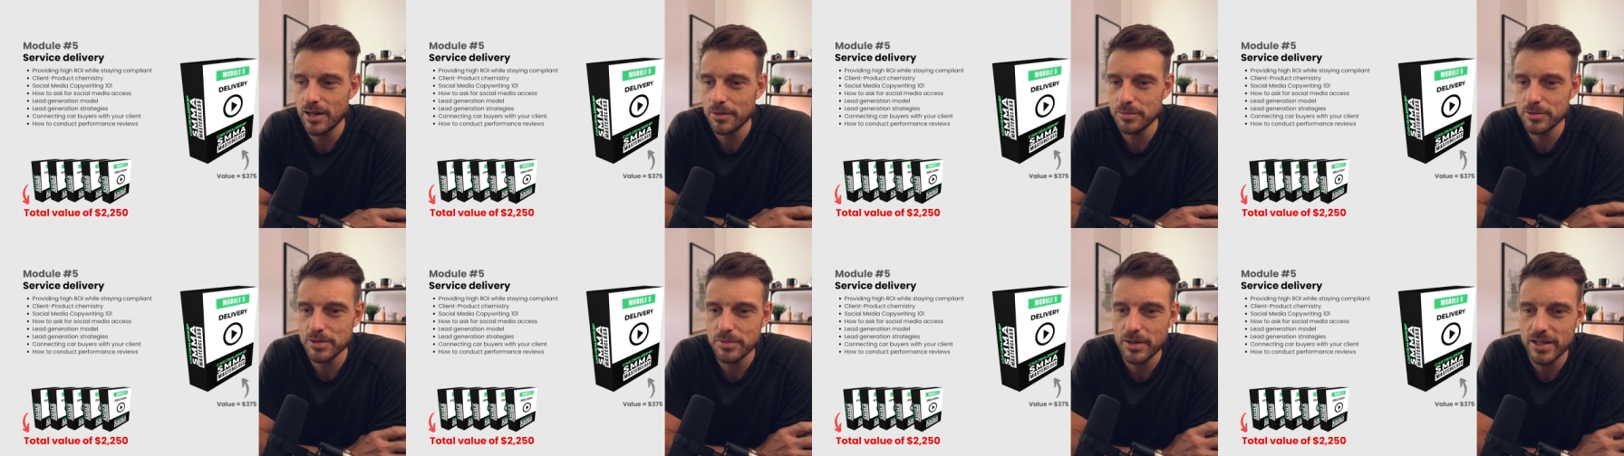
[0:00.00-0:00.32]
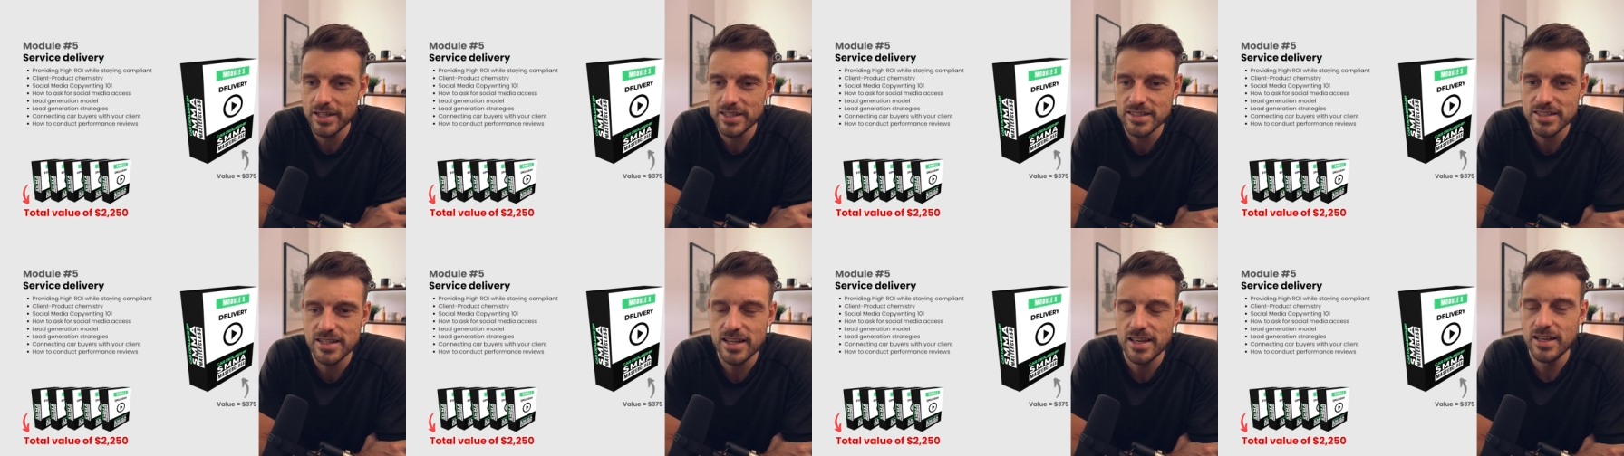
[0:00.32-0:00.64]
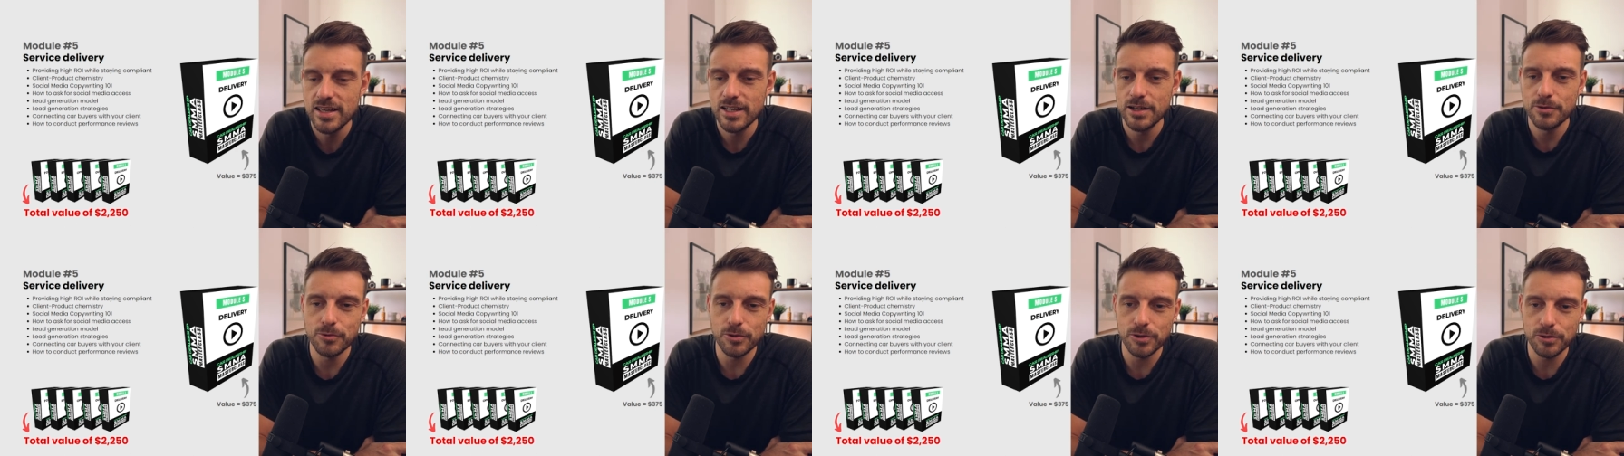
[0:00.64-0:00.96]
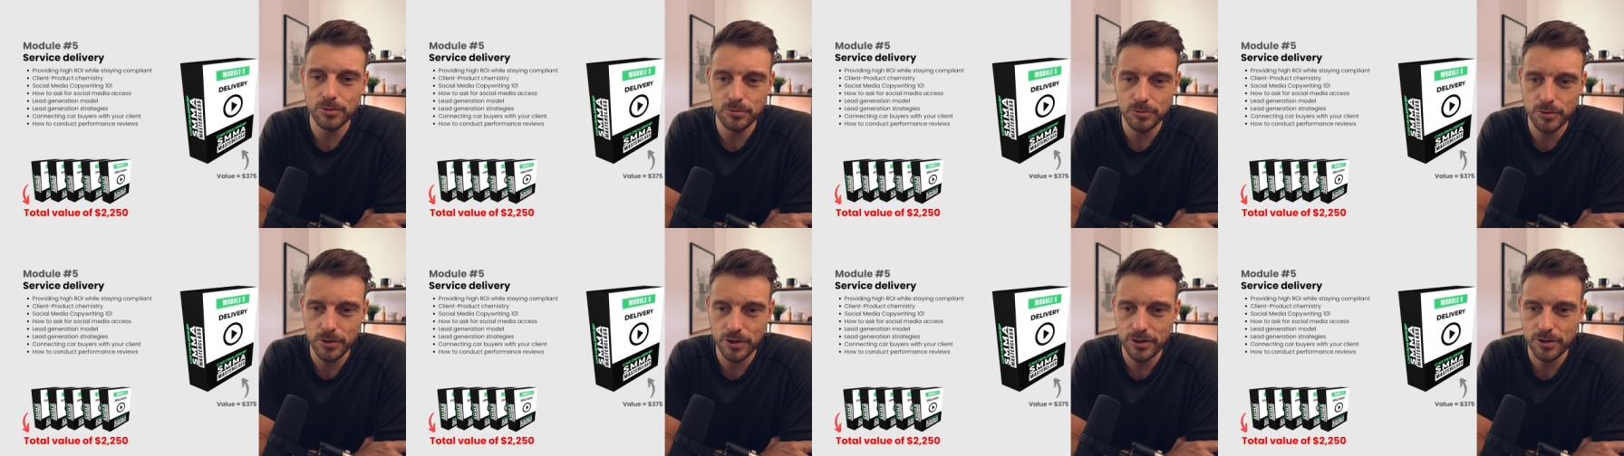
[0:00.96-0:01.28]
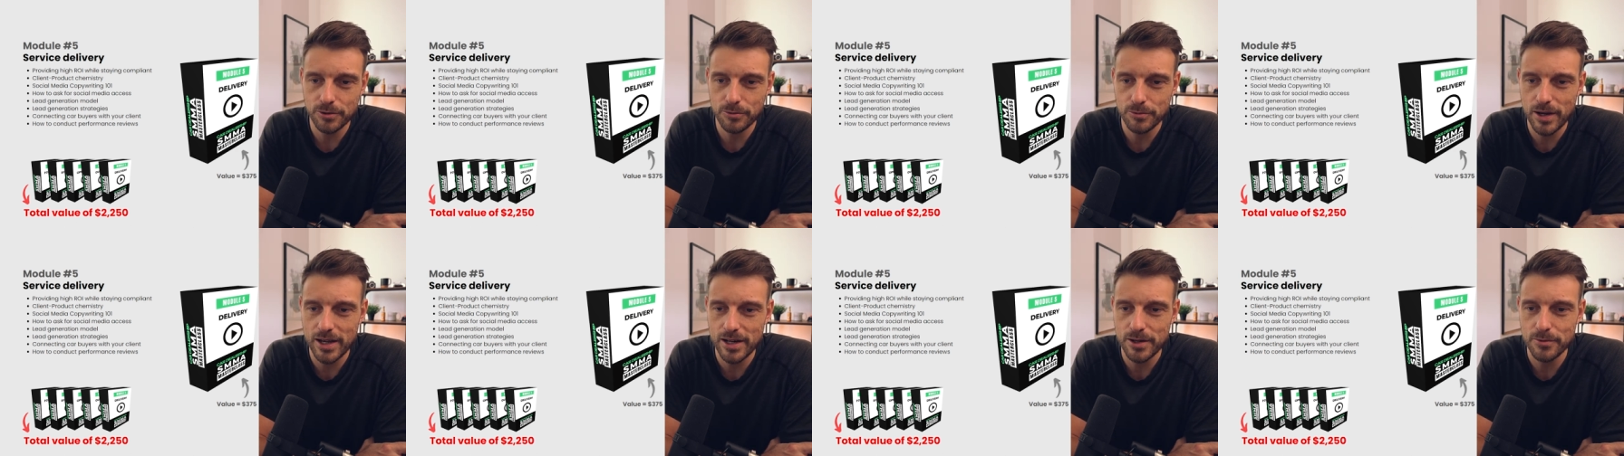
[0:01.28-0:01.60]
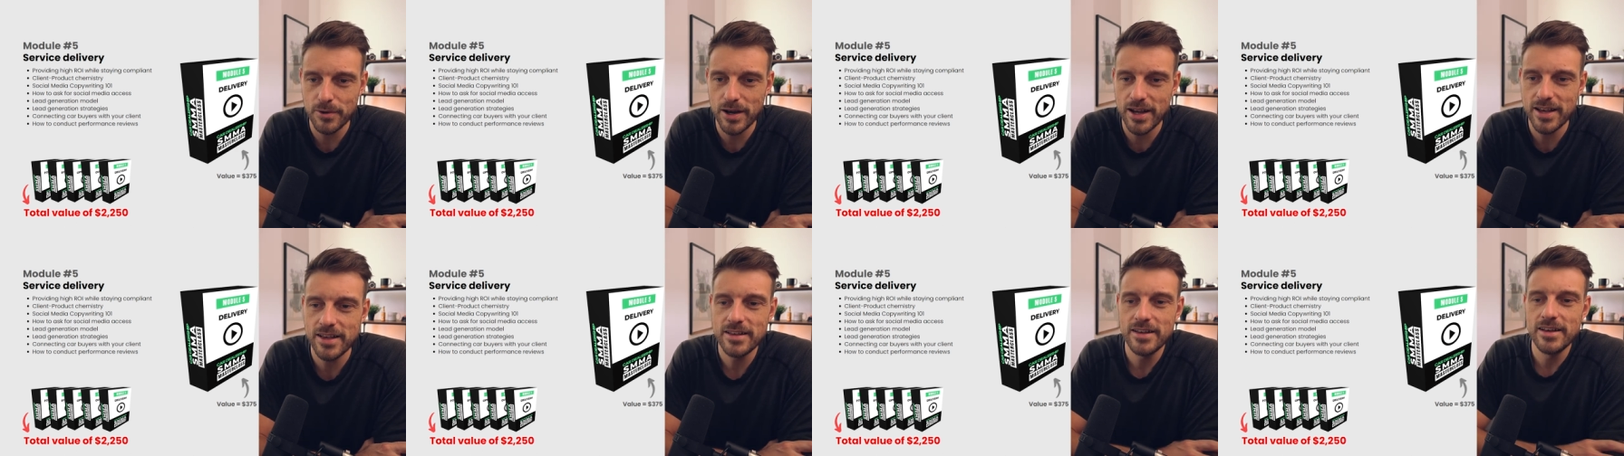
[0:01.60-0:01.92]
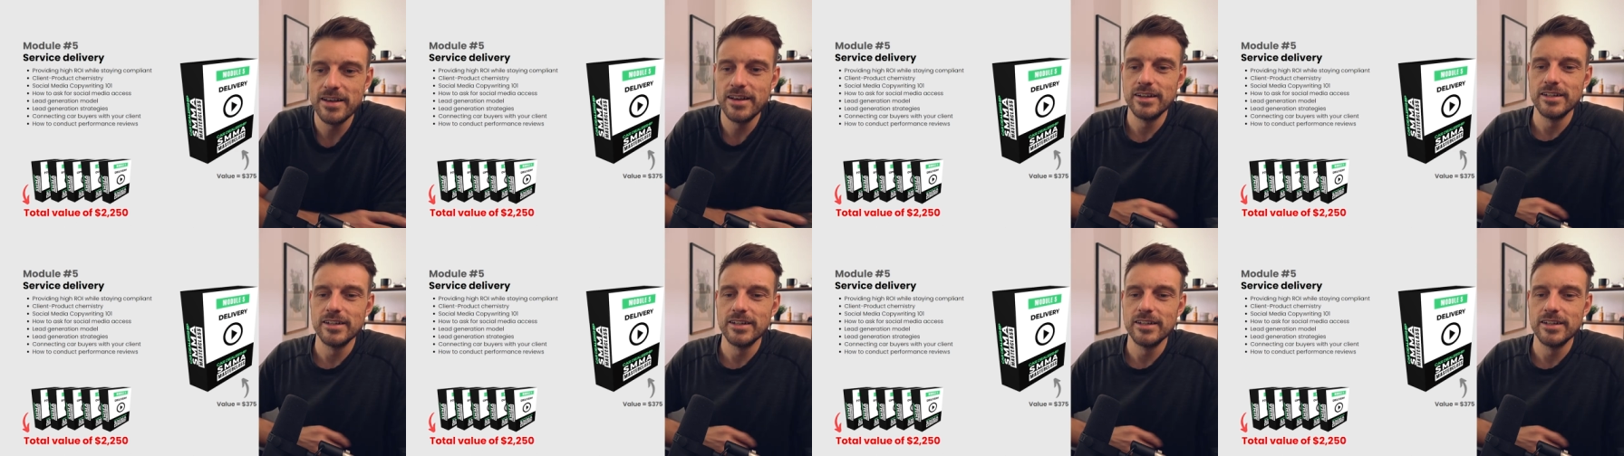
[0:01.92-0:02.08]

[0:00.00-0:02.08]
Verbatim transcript: I optimize. Will work right away.